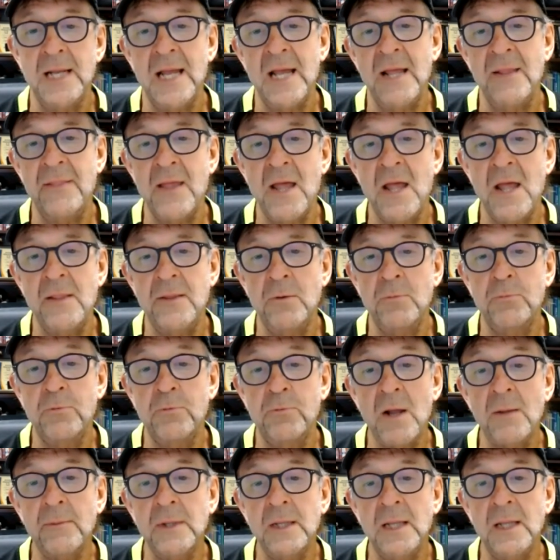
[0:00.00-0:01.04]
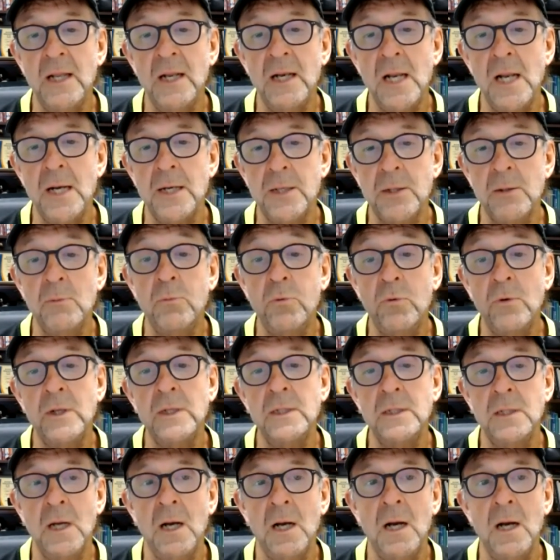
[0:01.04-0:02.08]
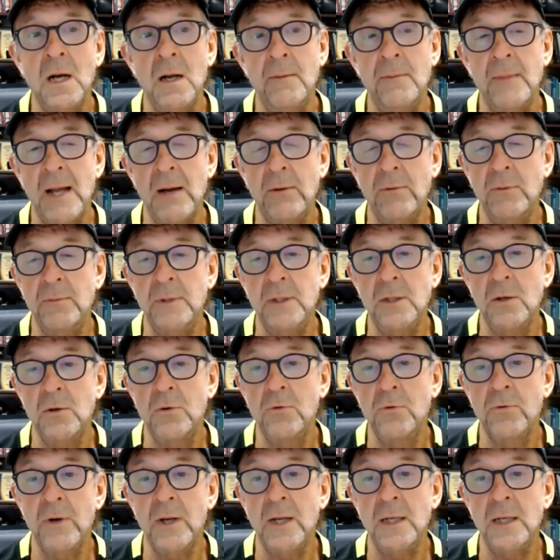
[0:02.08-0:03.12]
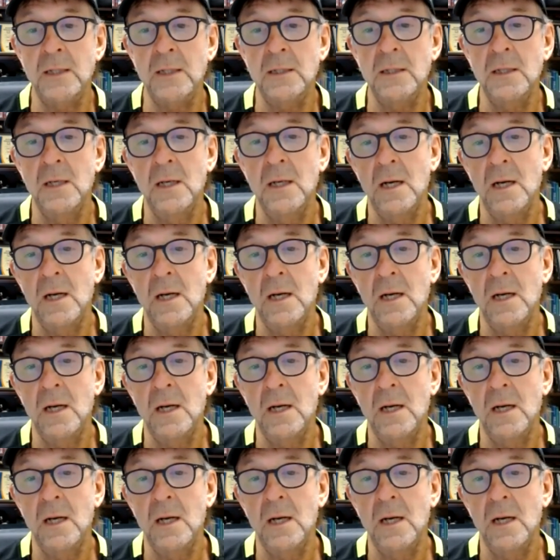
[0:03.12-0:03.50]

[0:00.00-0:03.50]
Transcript: And there probably at, at some point in time that would be a great